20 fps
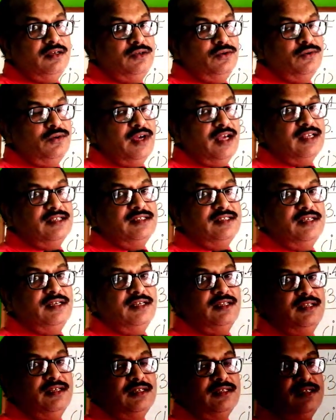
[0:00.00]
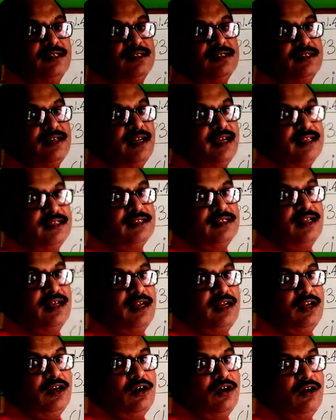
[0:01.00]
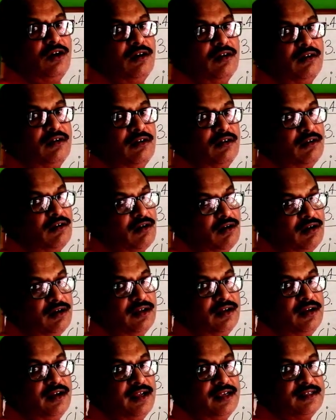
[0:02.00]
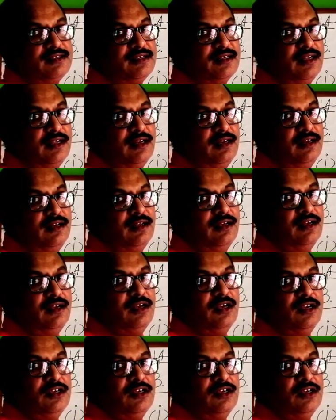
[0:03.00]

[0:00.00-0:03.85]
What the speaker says: You can see it is rational or not rational.